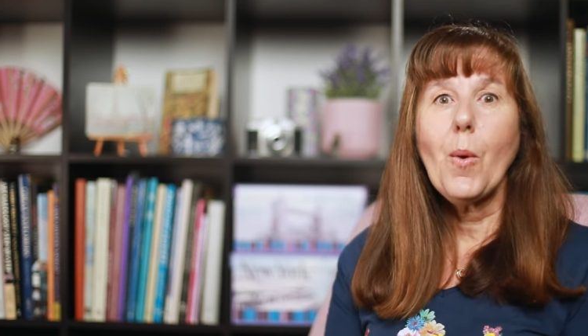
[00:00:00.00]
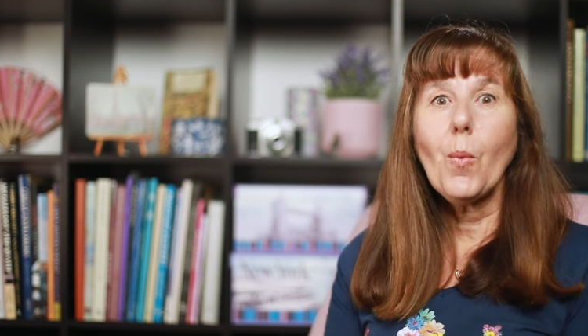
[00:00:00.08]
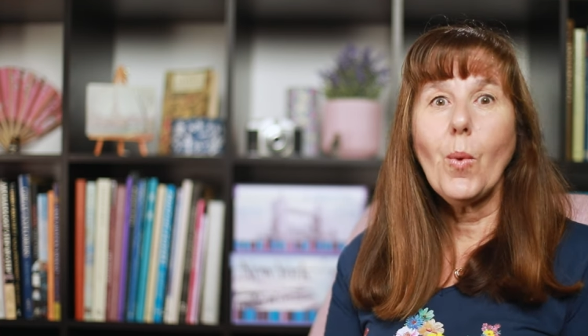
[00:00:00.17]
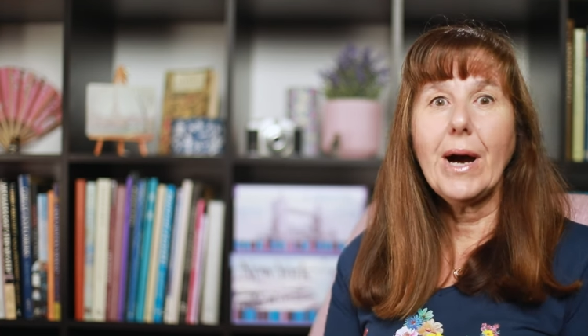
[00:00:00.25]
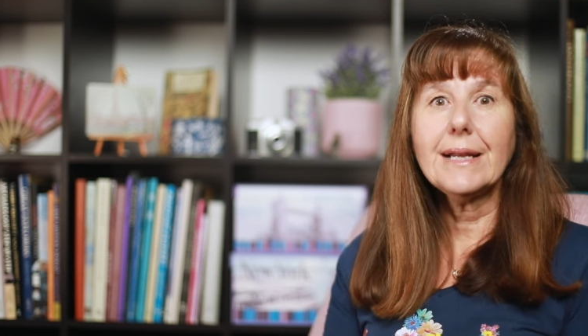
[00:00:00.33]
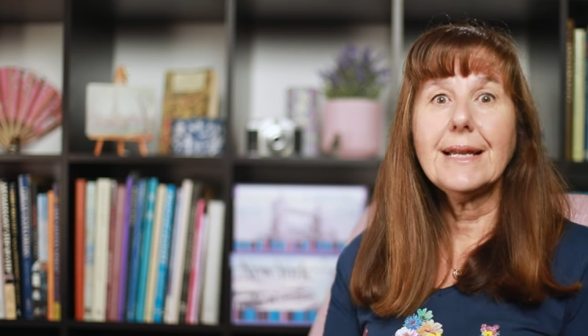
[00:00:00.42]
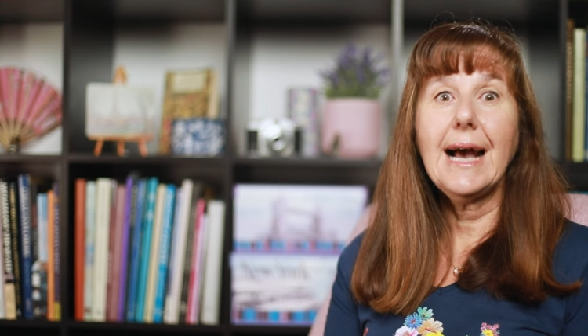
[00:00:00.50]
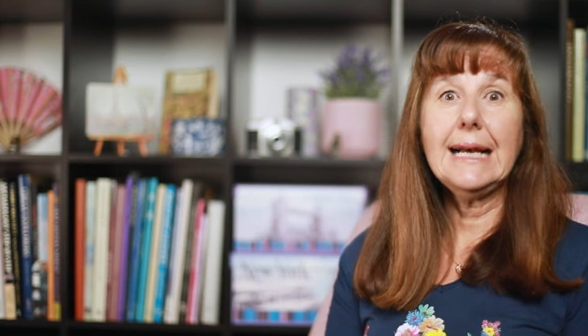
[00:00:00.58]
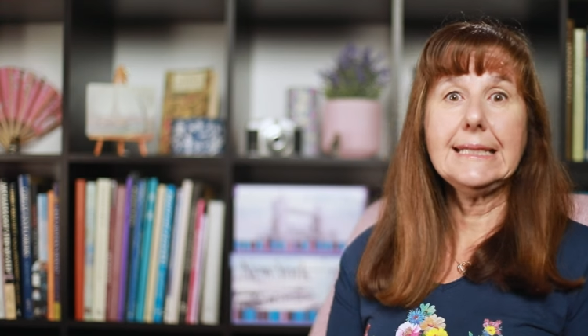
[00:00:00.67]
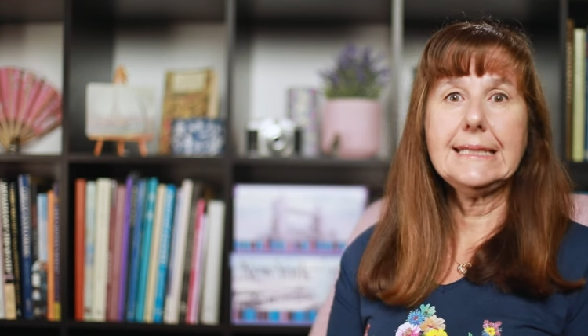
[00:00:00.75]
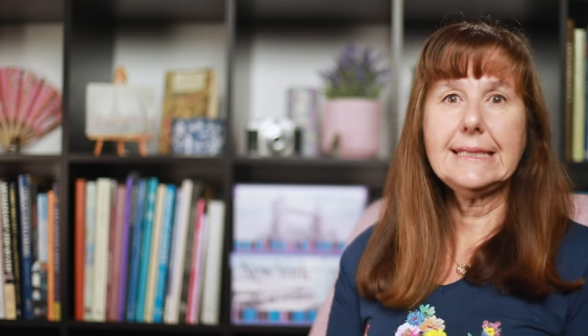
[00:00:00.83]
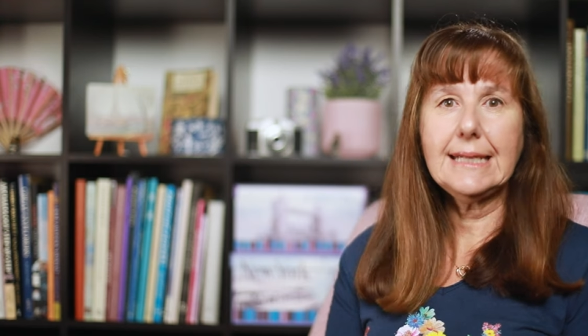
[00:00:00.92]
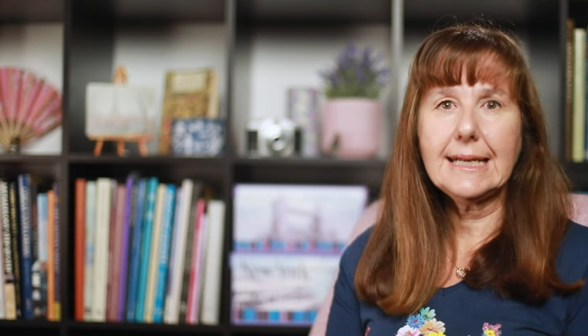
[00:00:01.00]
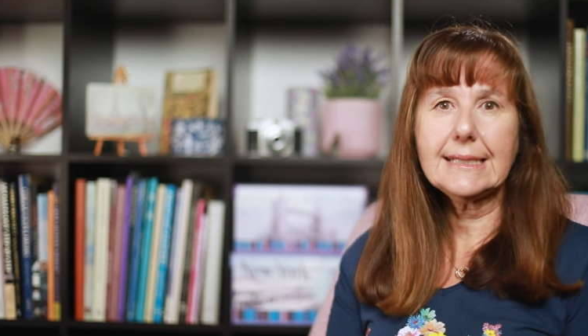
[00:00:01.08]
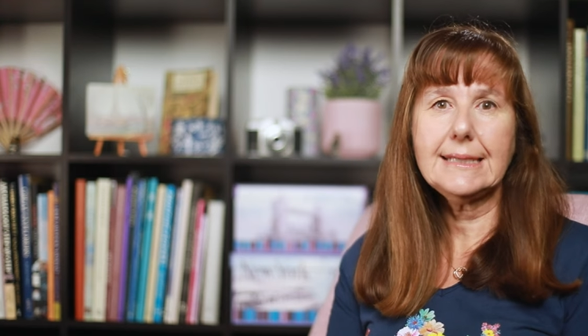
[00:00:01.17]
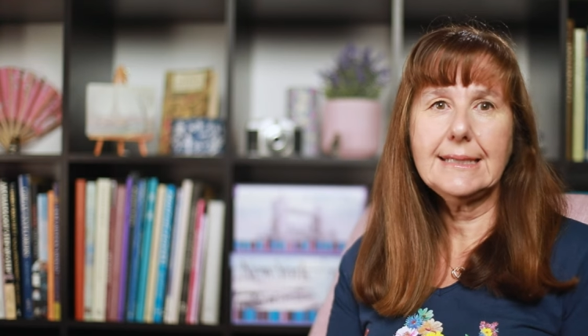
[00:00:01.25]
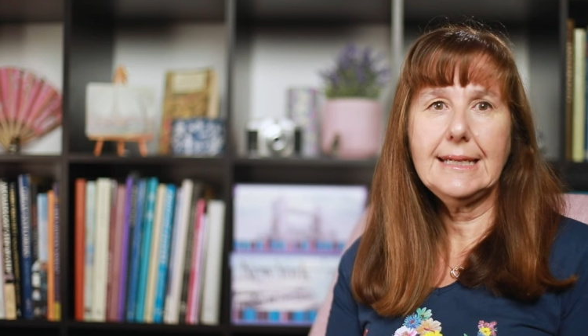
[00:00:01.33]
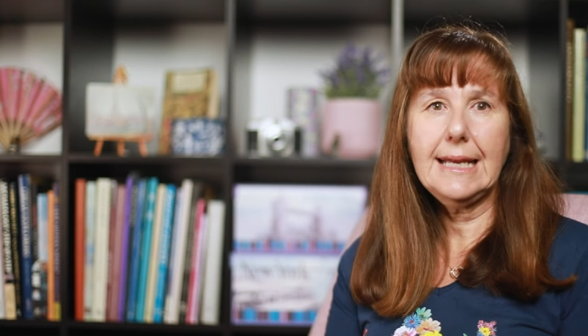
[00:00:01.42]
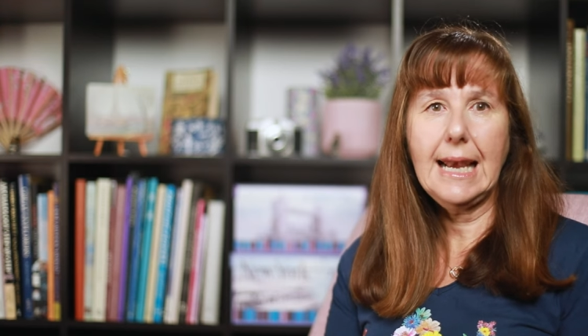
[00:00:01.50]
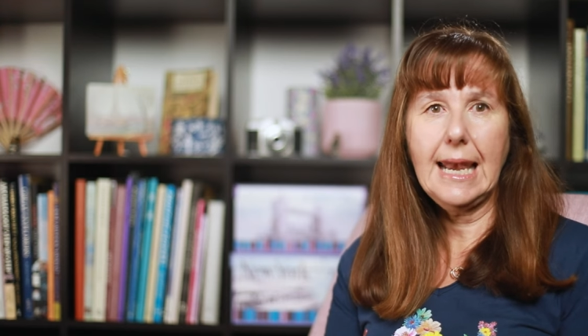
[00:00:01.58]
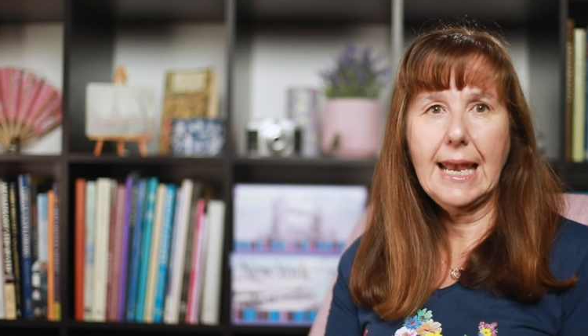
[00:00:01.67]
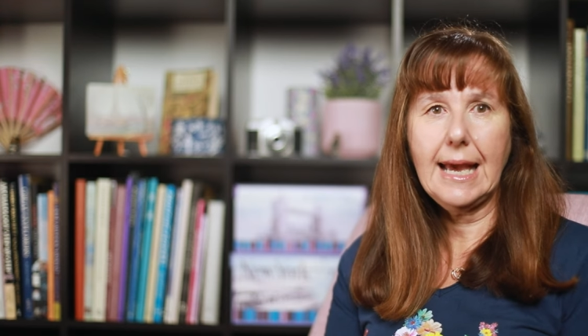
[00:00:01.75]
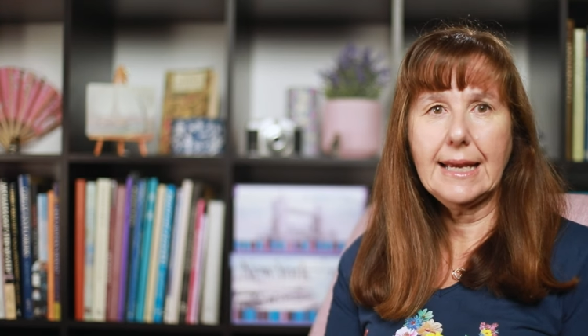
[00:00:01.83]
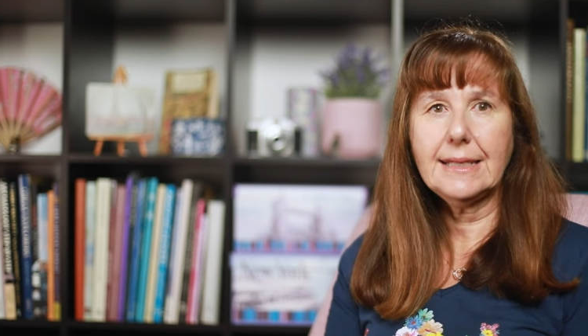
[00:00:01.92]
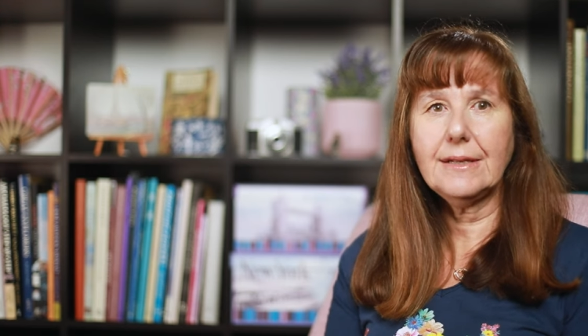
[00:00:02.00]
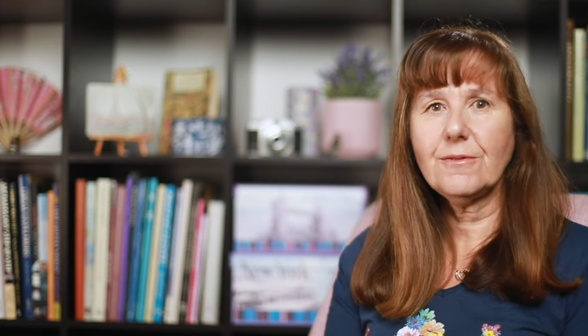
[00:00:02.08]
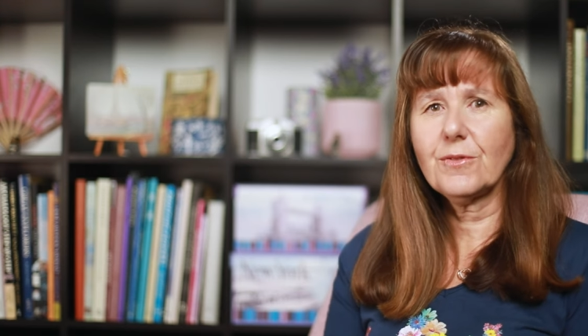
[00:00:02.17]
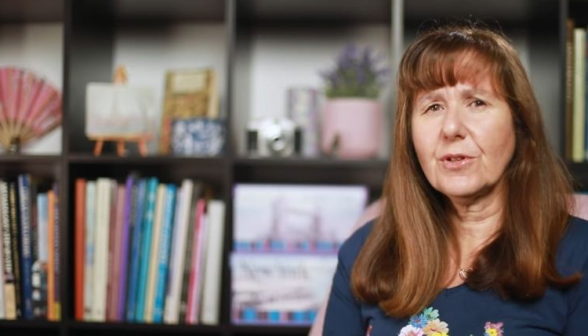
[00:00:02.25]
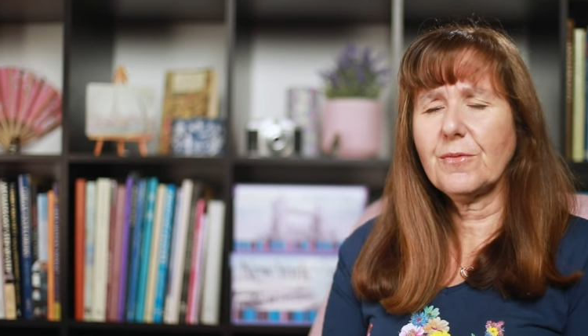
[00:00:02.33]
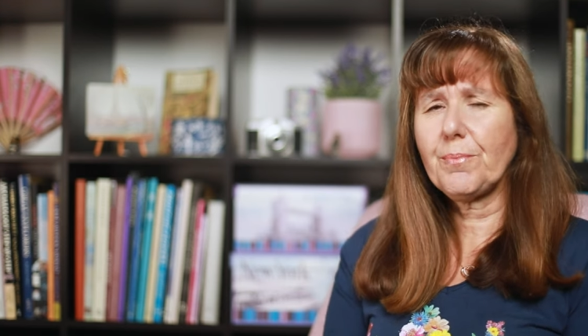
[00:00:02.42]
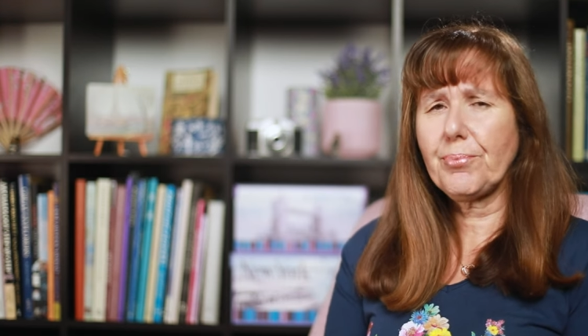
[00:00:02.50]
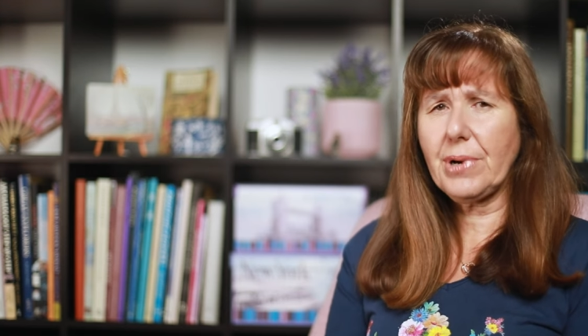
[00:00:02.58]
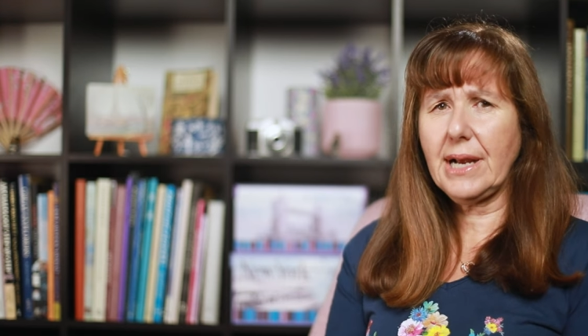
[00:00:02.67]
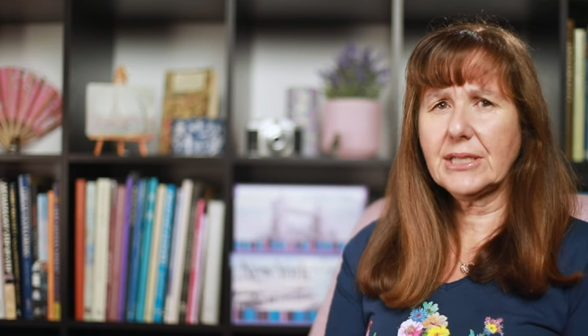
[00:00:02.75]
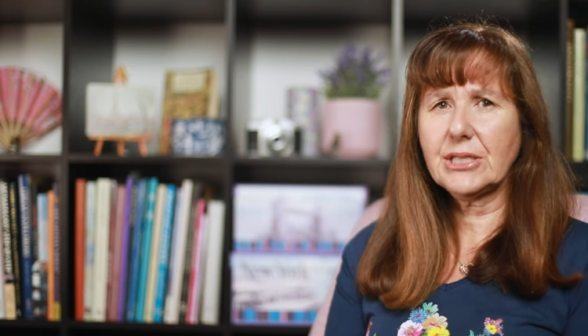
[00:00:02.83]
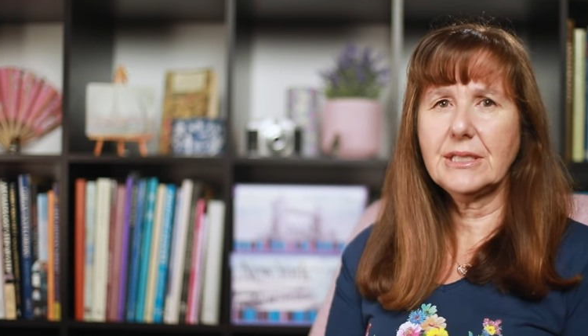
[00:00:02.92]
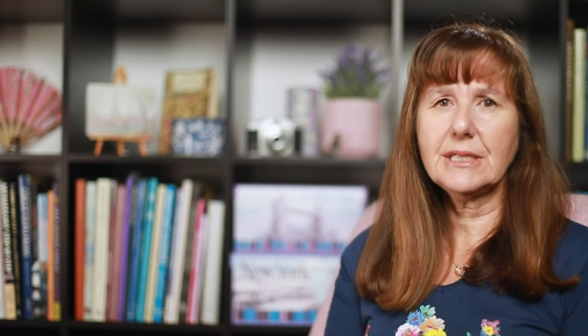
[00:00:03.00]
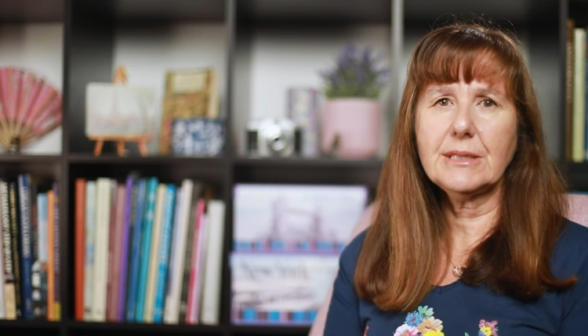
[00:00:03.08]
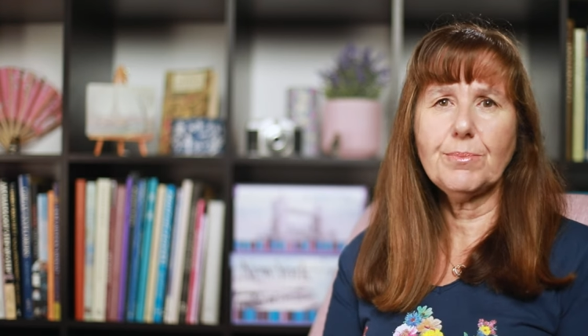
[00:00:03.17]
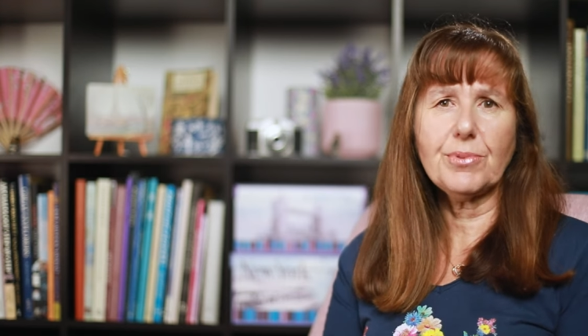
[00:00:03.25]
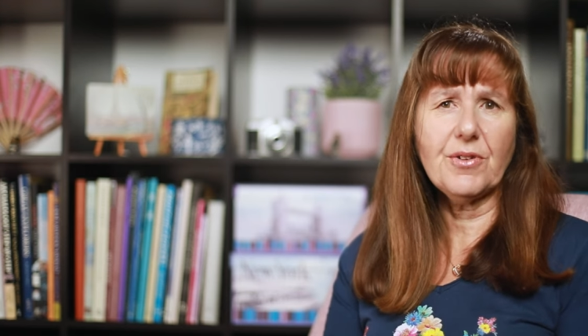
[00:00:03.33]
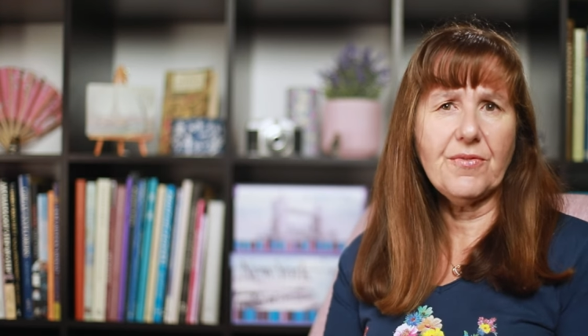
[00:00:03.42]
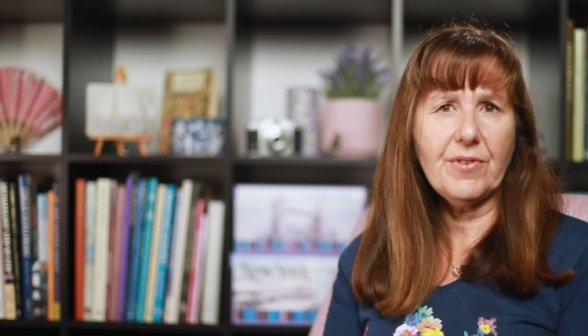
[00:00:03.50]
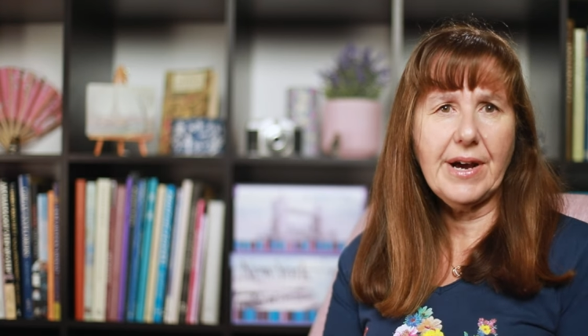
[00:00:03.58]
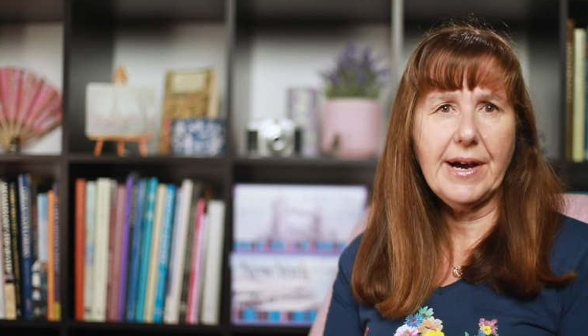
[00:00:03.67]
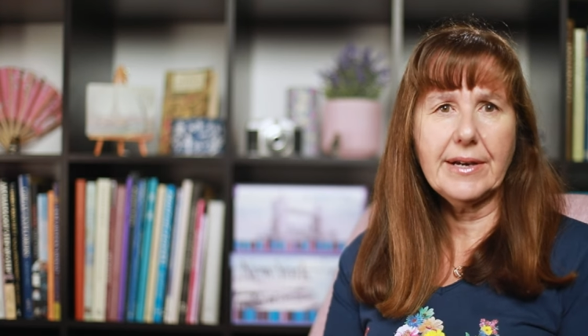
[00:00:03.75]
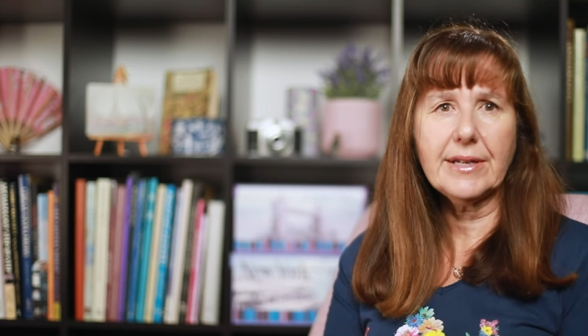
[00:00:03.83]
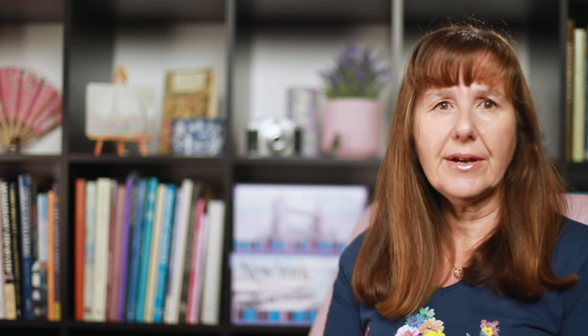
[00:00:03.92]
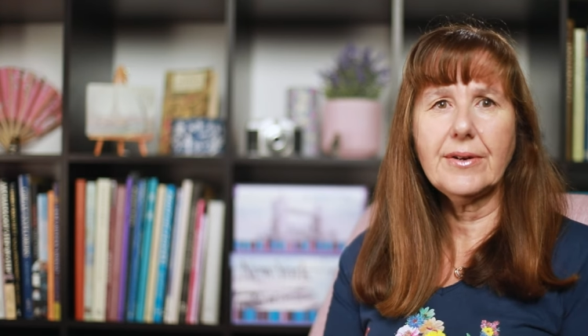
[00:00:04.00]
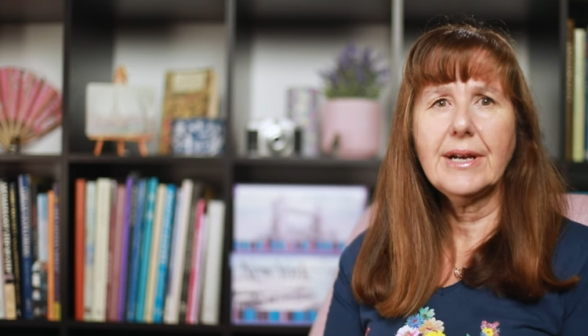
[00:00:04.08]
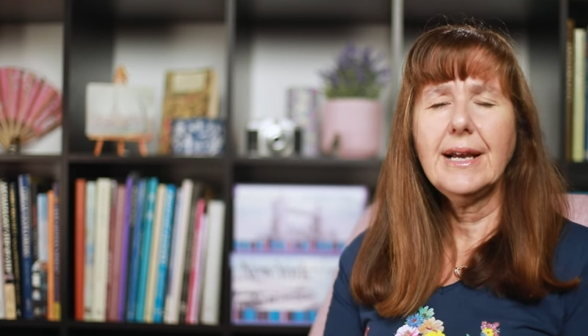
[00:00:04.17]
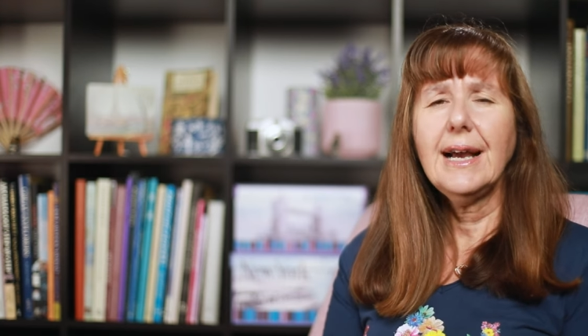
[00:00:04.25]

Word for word: one sexy lady full of brashness and bravado,